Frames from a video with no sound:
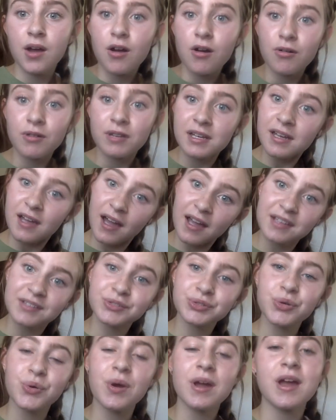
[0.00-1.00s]
Okay guys,
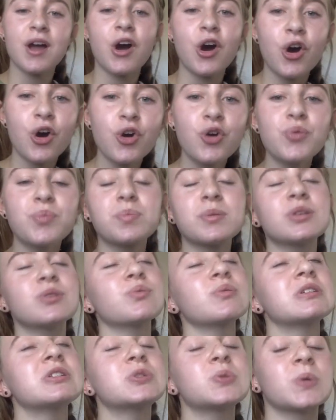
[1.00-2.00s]
so I hope you
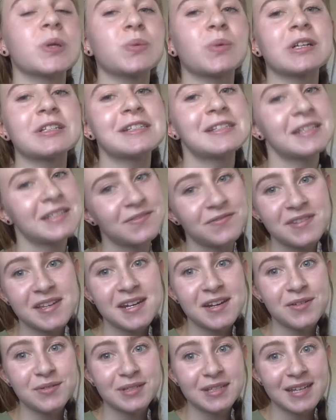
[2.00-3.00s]
enjoyed watching this
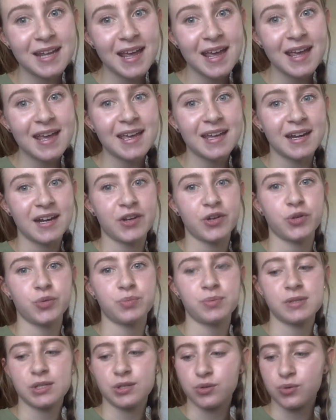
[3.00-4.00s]
video today, and I hope
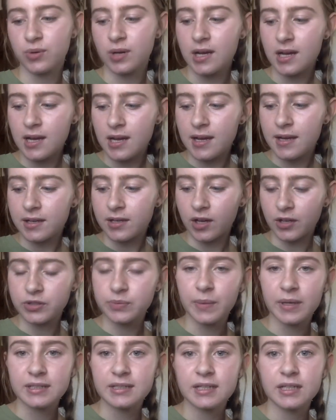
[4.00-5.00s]
you got
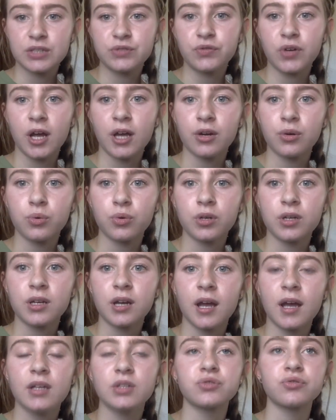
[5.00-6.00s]
some ideas for how to
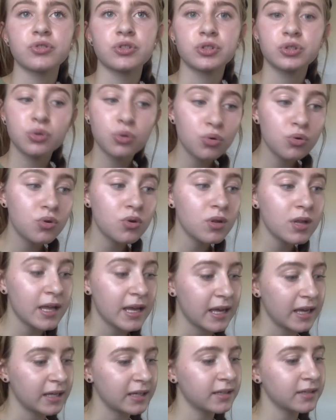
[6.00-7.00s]
organize for school,
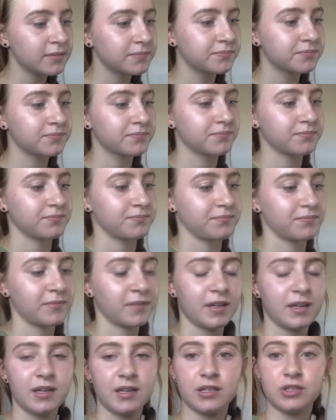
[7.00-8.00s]
and
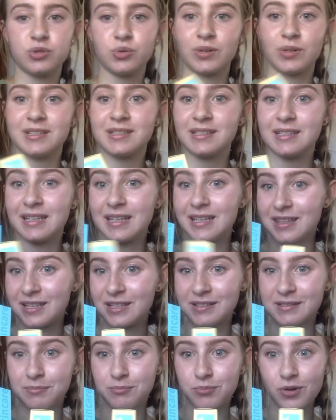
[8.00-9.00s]
enjoyed seeing
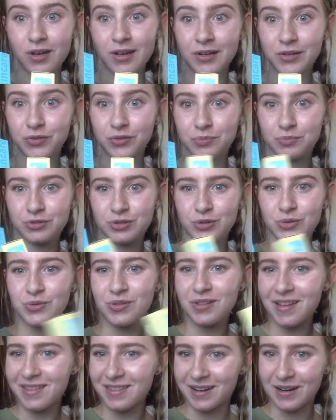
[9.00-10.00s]
these products from
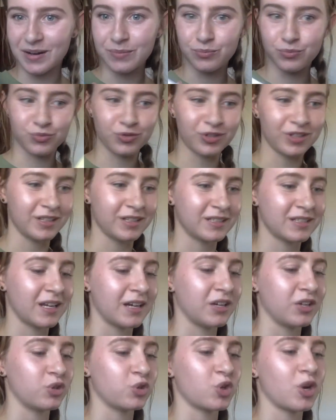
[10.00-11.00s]
TULA that I'm really
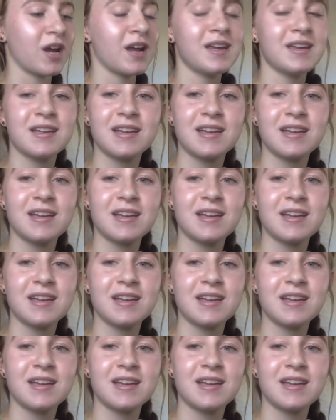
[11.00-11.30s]
excited to try.